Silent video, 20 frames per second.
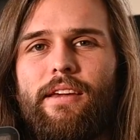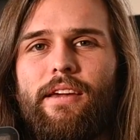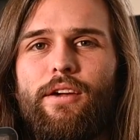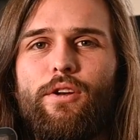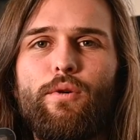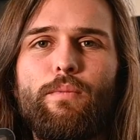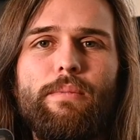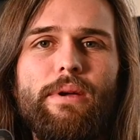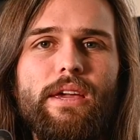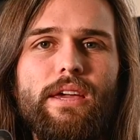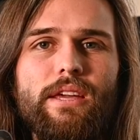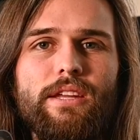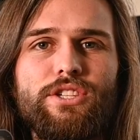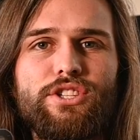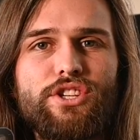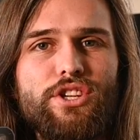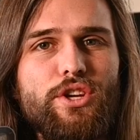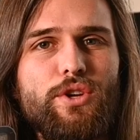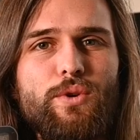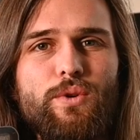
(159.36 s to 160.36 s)
it'll be
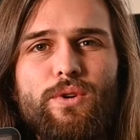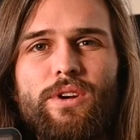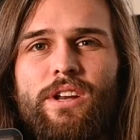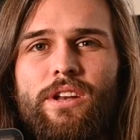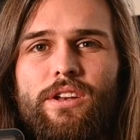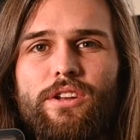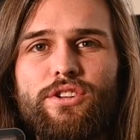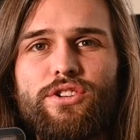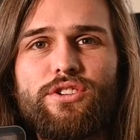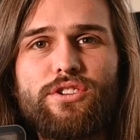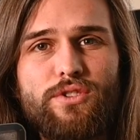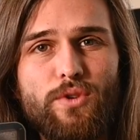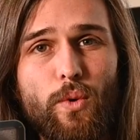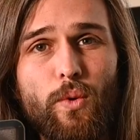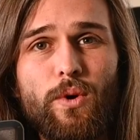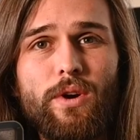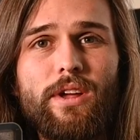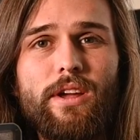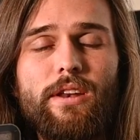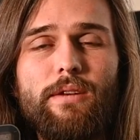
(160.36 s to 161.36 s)
skewed and
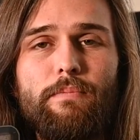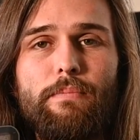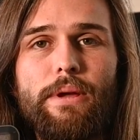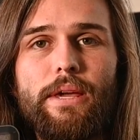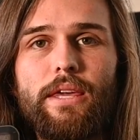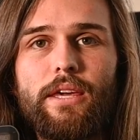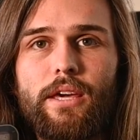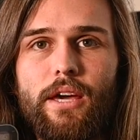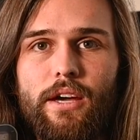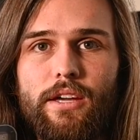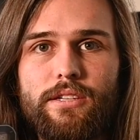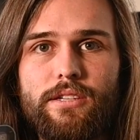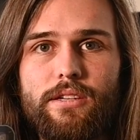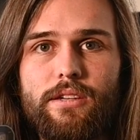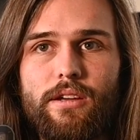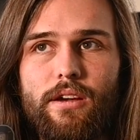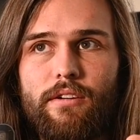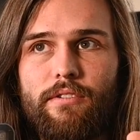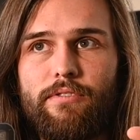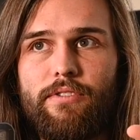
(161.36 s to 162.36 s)
distorted
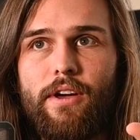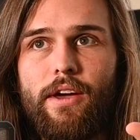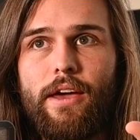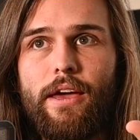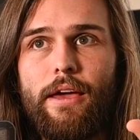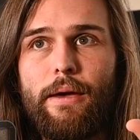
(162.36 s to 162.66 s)
because of